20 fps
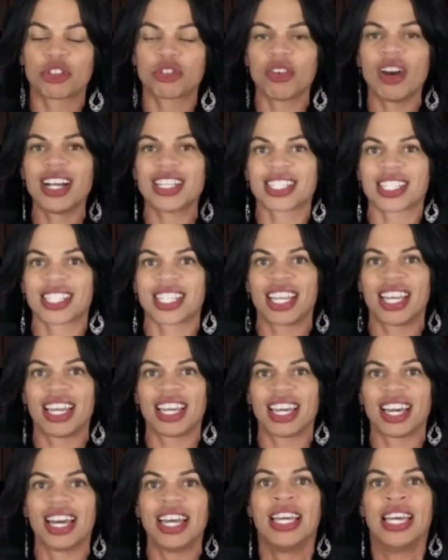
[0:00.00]

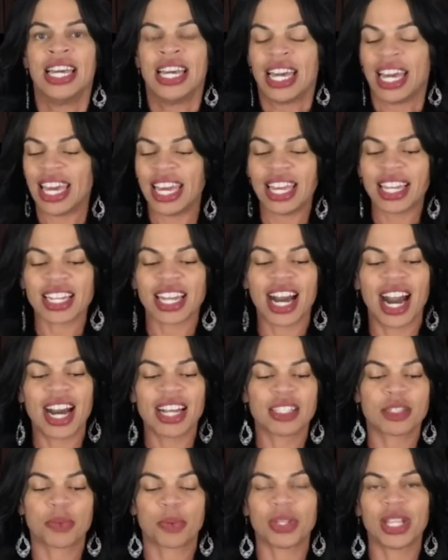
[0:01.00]
trusting in
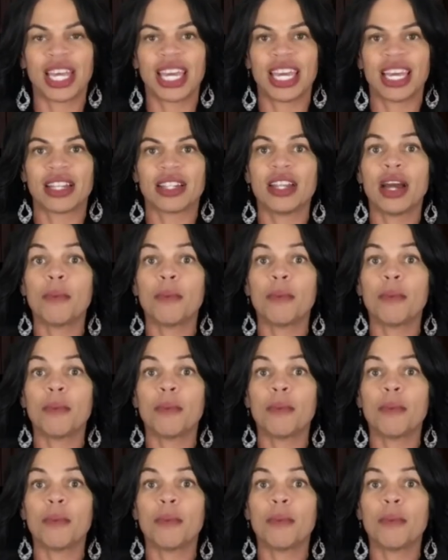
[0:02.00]
God's plan.